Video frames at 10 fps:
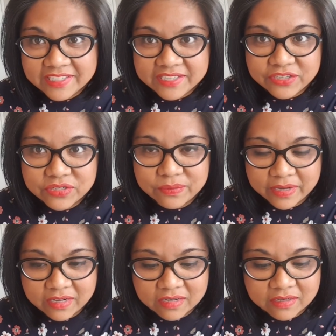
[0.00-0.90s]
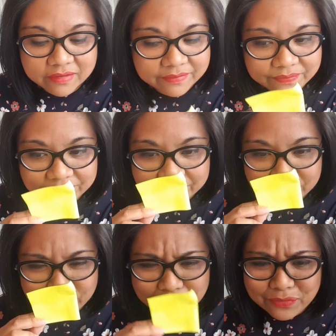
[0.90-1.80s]
easy to wear,
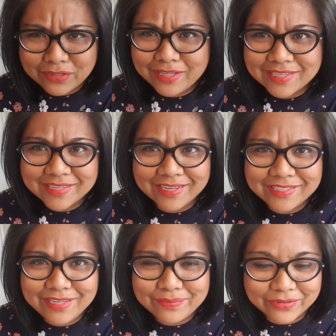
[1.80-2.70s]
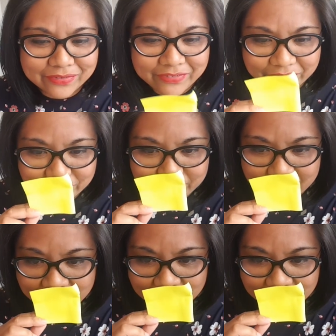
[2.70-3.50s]
really, really sexy perfume.